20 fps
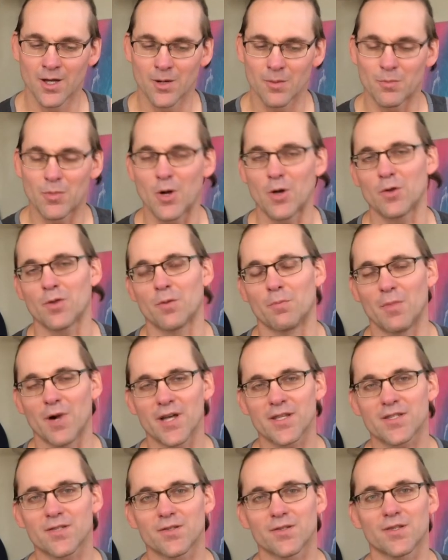both the
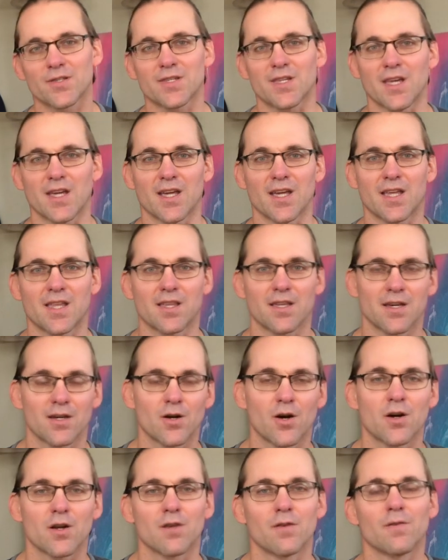muscles and the
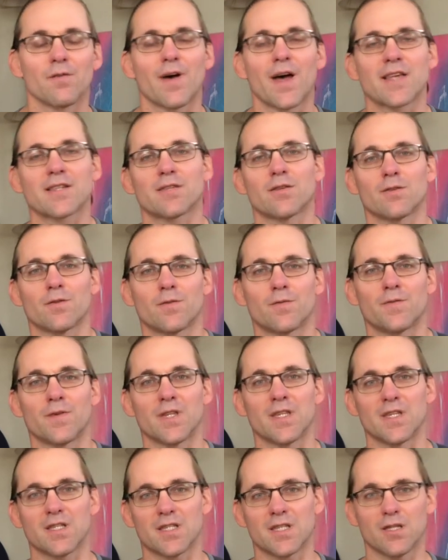cardiovascular
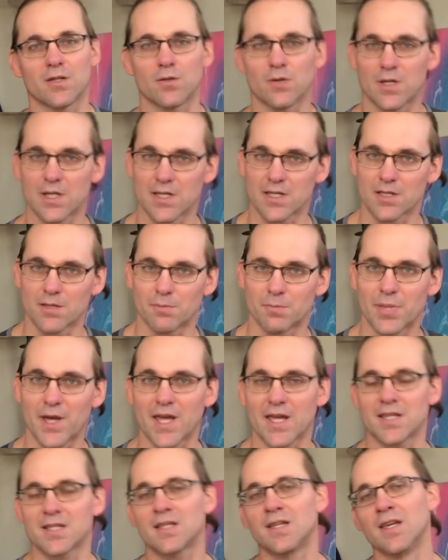fitness that you need as a
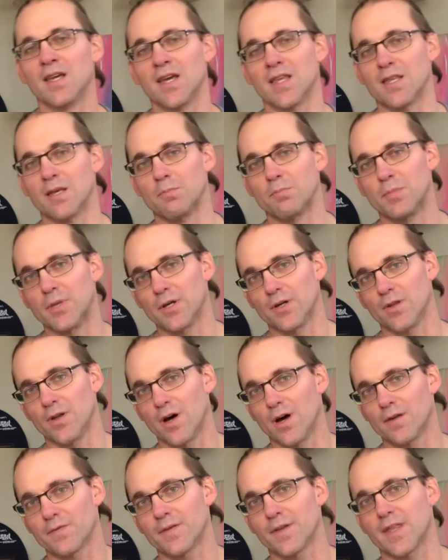base, and then build
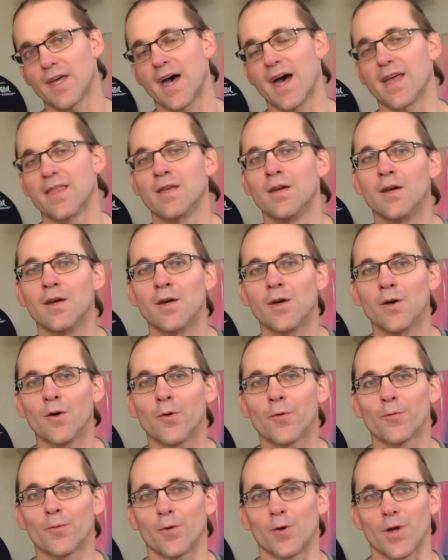off of that
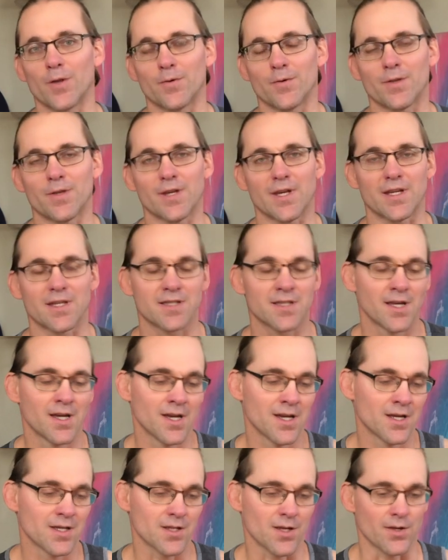for other things.
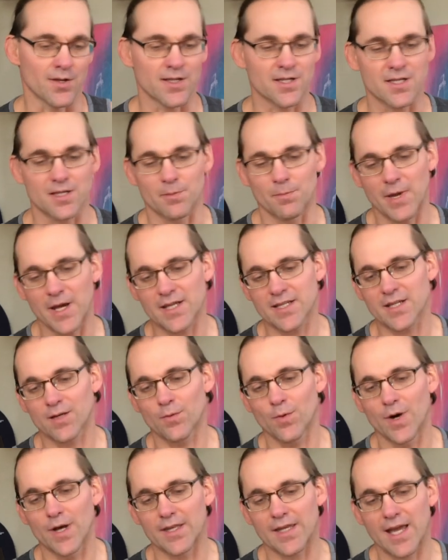So this is the
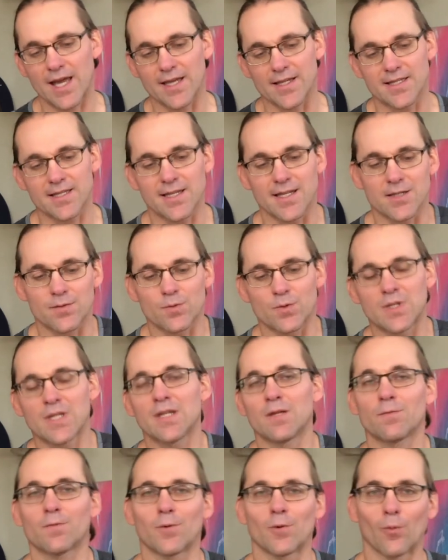basic one, calisthenics
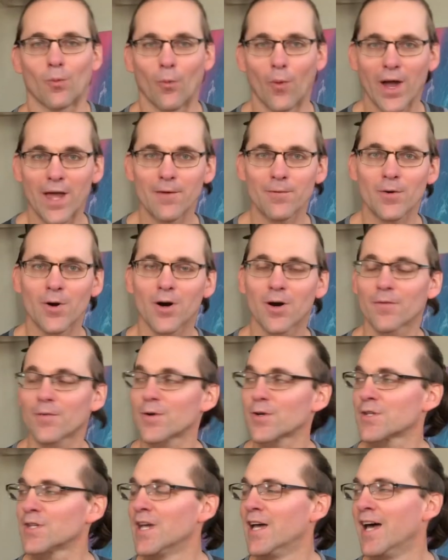routine for wave
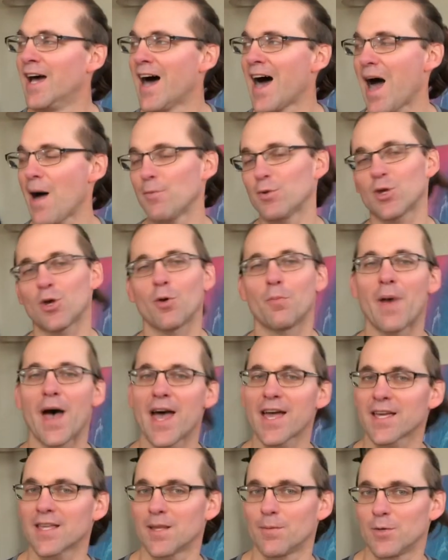carvers. I'm going to go
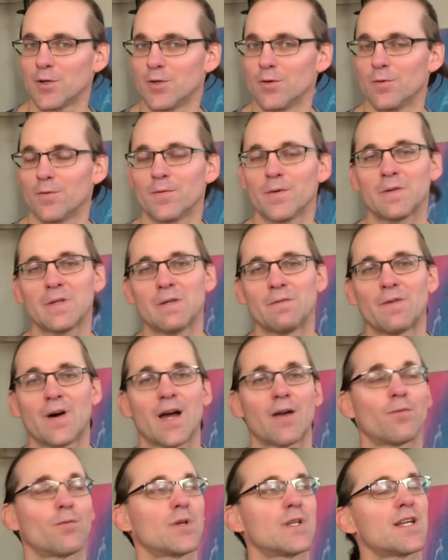back and I'm going to do a
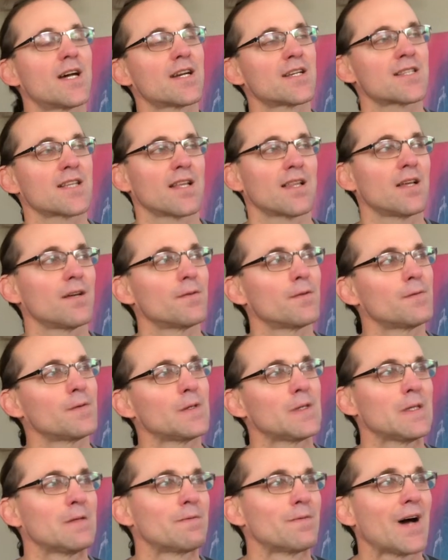55 redux. I love the
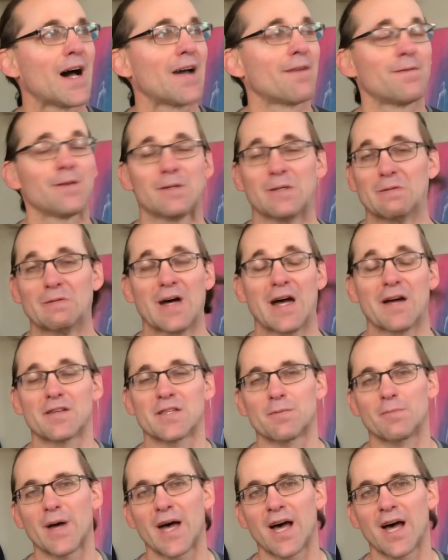55. 55 is